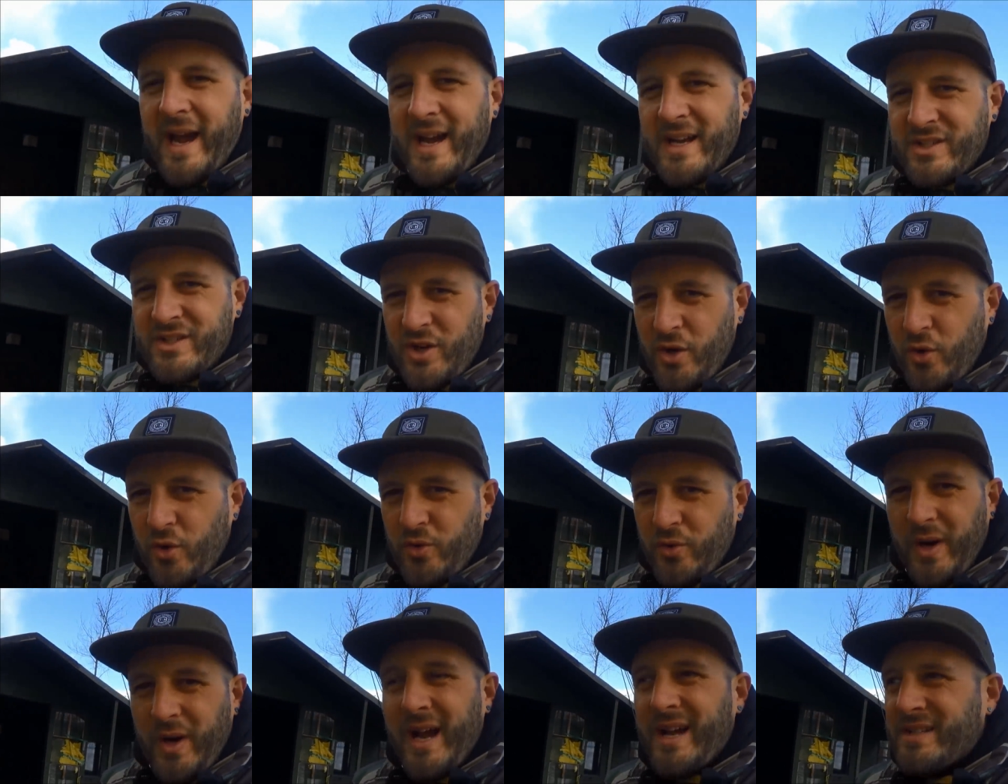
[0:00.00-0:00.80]
as
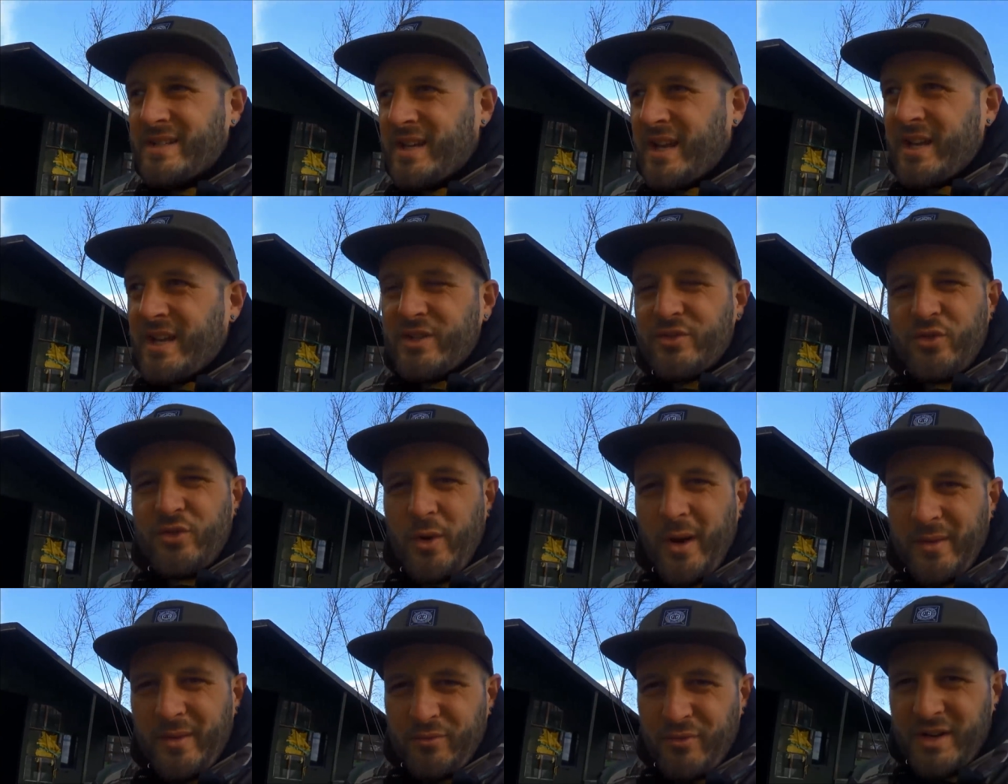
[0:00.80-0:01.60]
it is
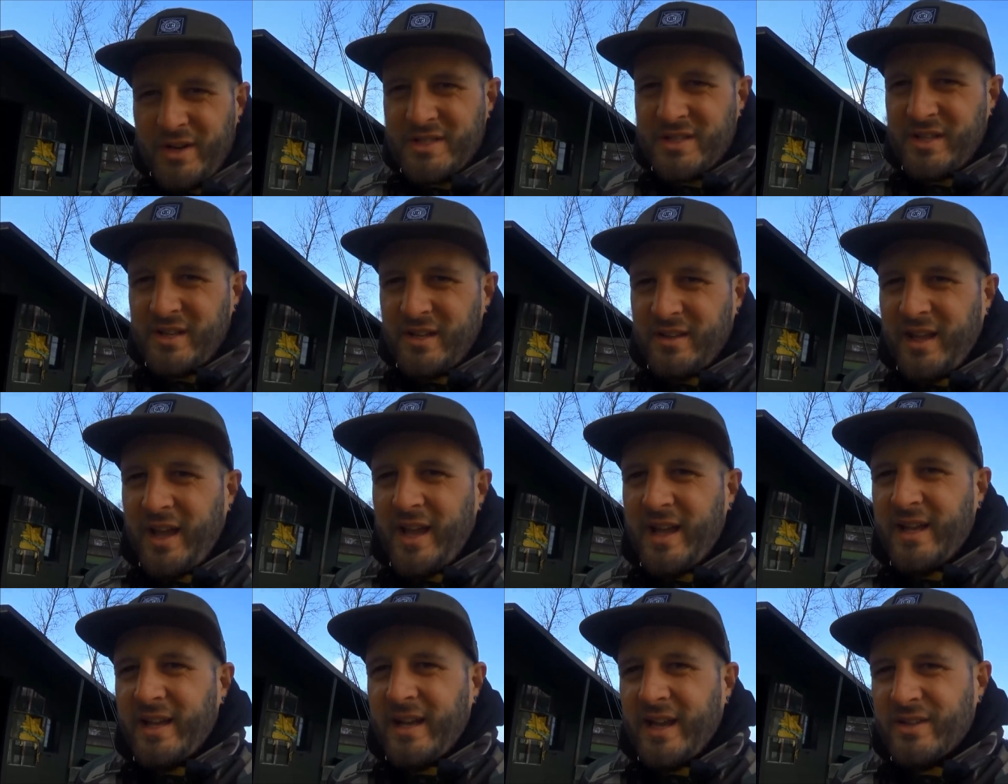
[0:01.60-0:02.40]
throughout the rest of the
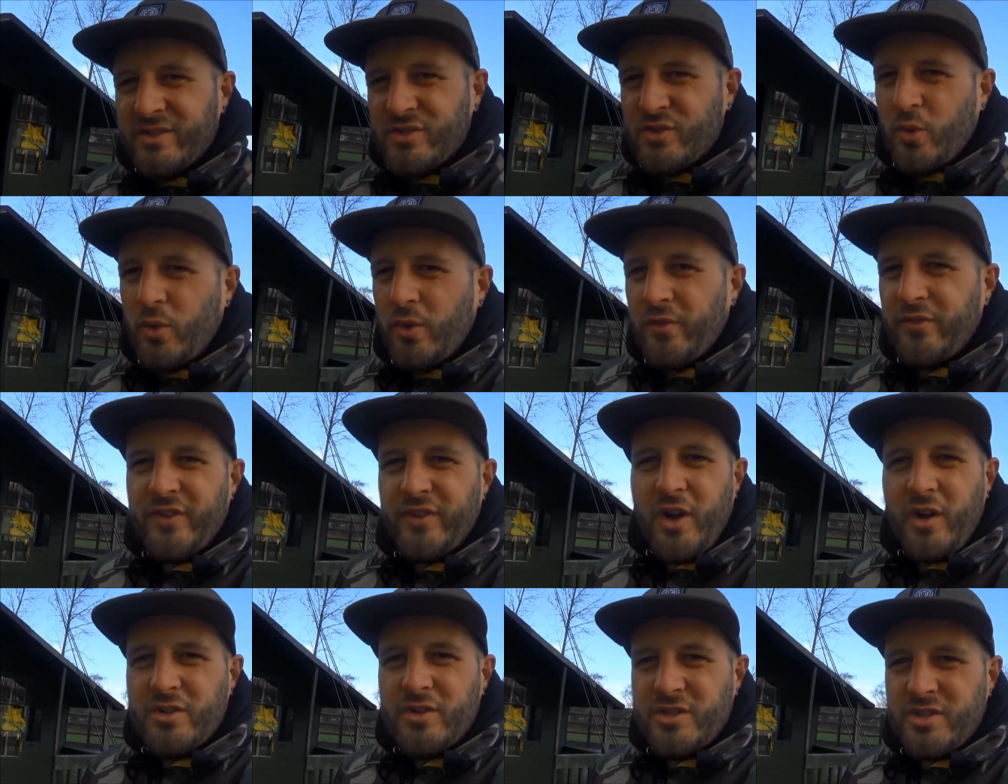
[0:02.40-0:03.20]
day, and sort of
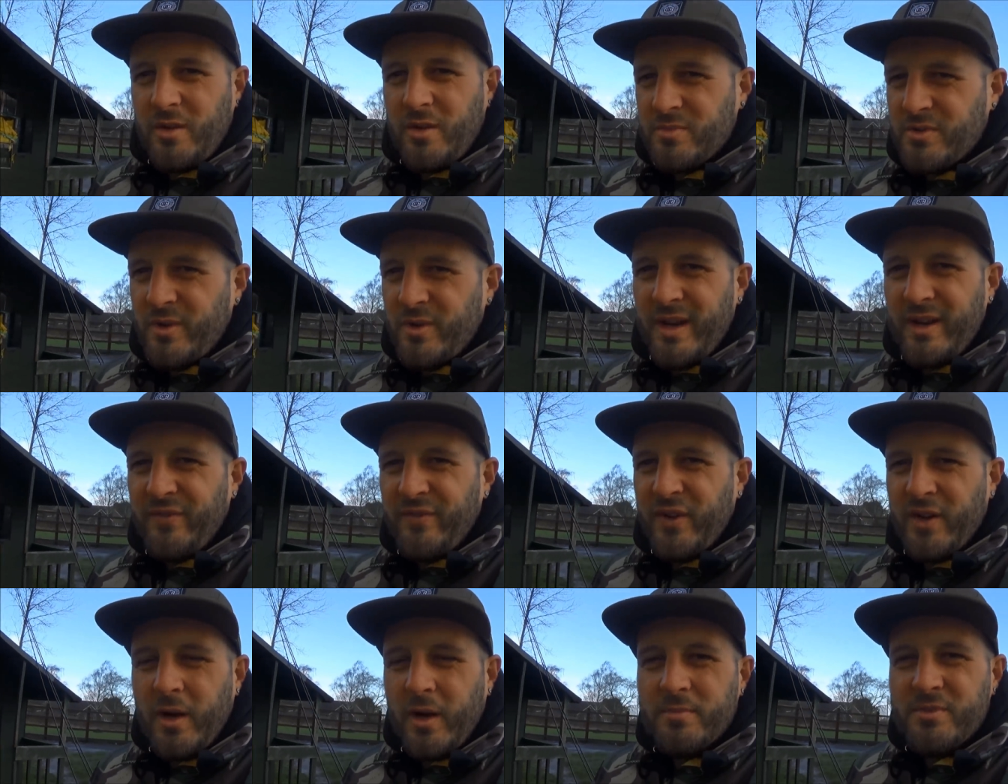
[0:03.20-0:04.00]
gusts up to
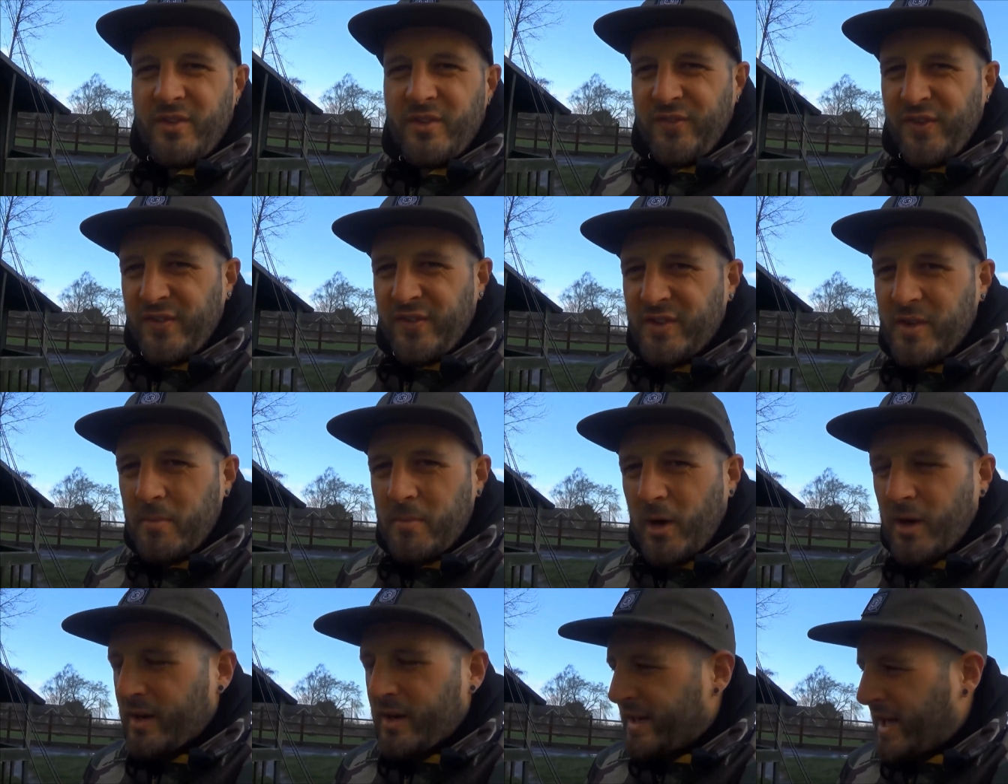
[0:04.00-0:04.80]
anything up to 50
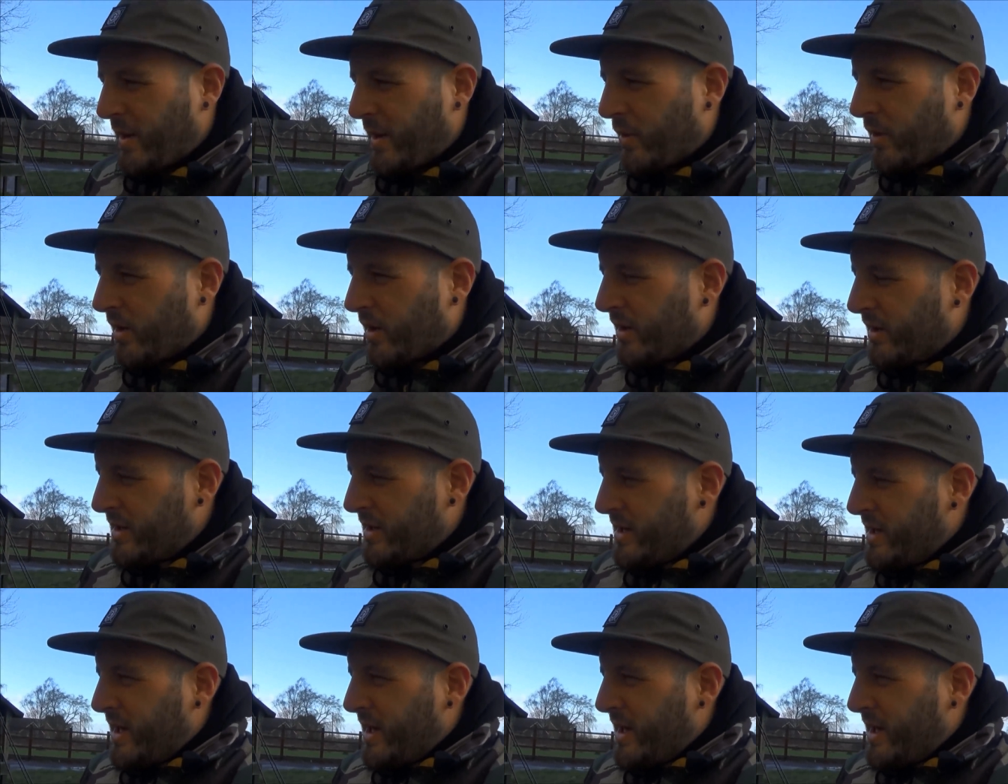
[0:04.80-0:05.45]
miles an hour.